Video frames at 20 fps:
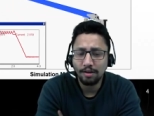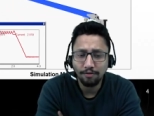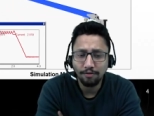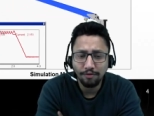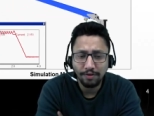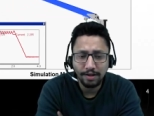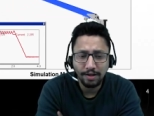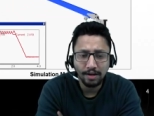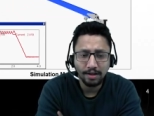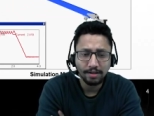
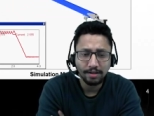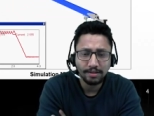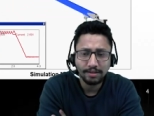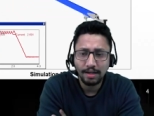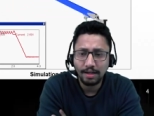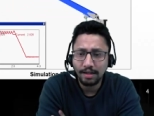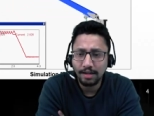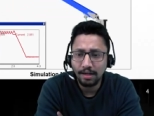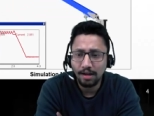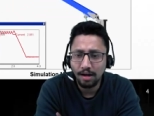we are
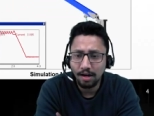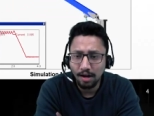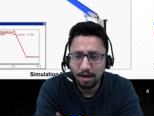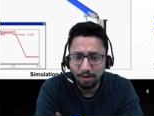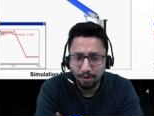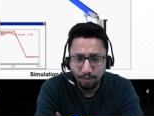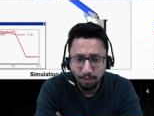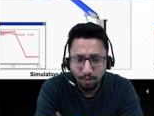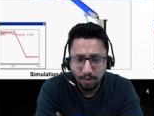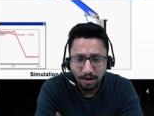designing a
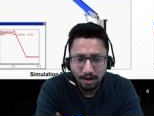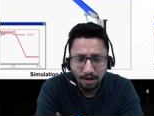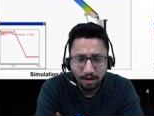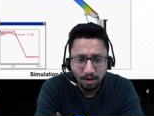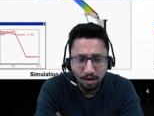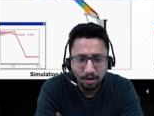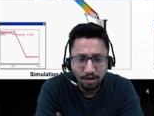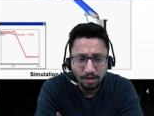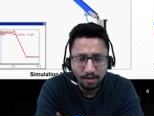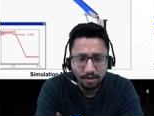control
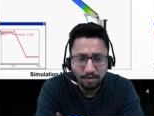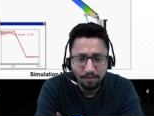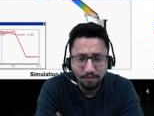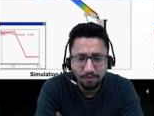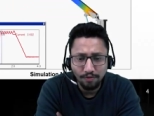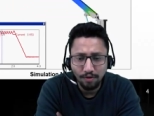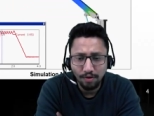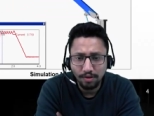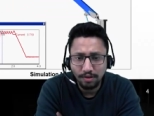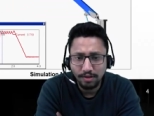algorithm
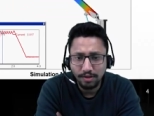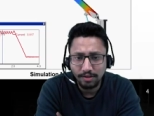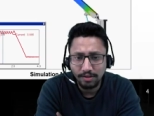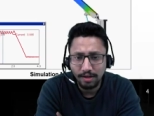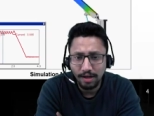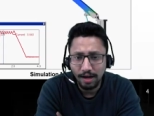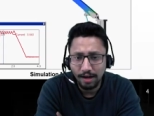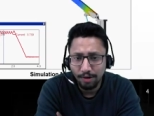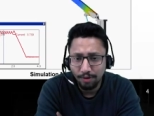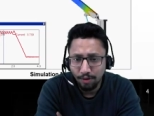for this
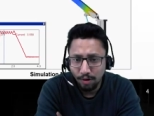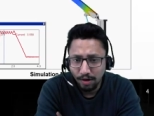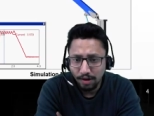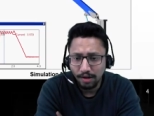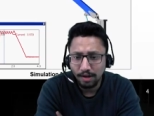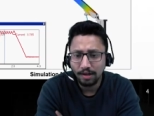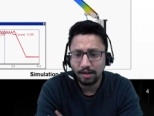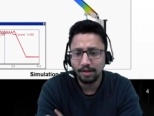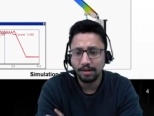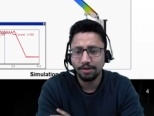
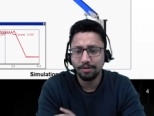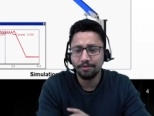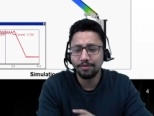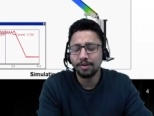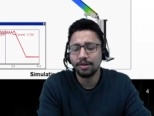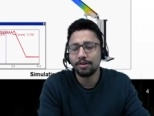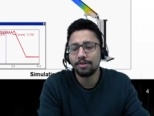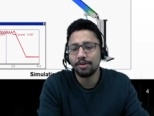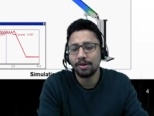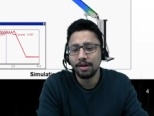hydraulically driven
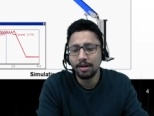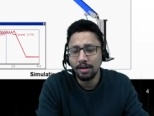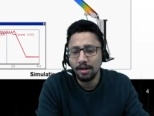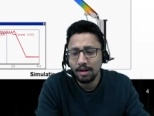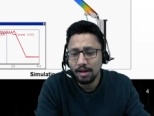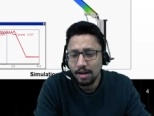crane,